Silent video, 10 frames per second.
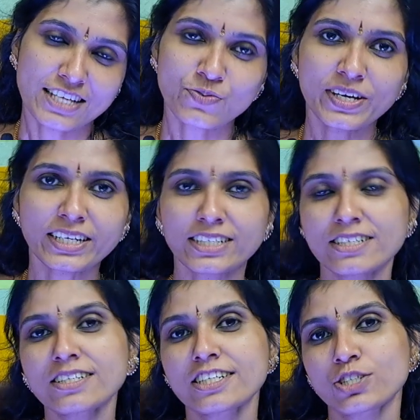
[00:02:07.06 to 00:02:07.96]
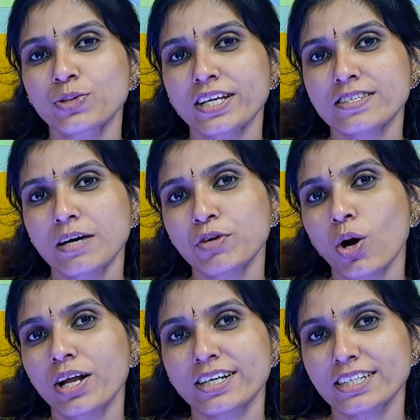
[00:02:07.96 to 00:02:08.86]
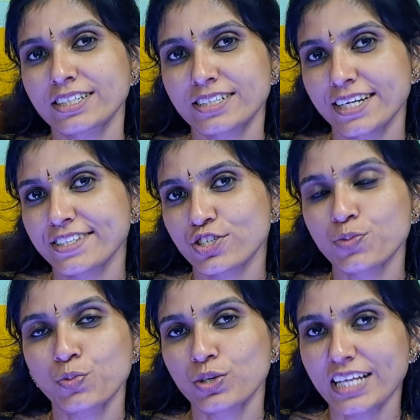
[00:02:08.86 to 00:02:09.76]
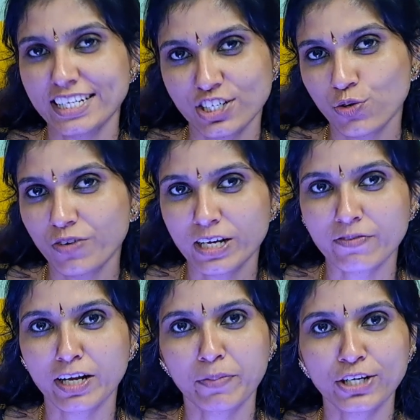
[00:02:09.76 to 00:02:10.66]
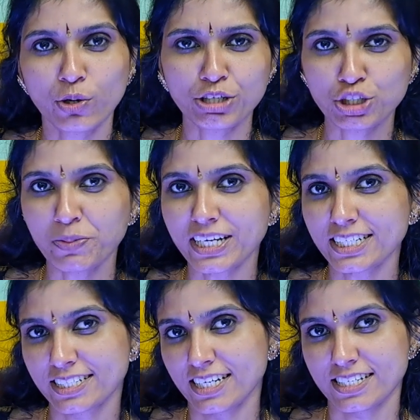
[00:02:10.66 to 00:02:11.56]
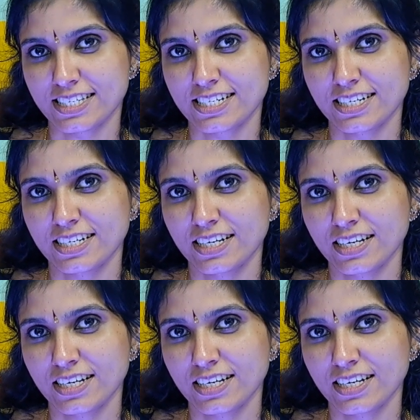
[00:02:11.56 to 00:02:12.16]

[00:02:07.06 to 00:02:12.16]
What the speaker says: As we are getting near to the exam, you all are in a tensed mode, that I know very well, but no need to be get tensed.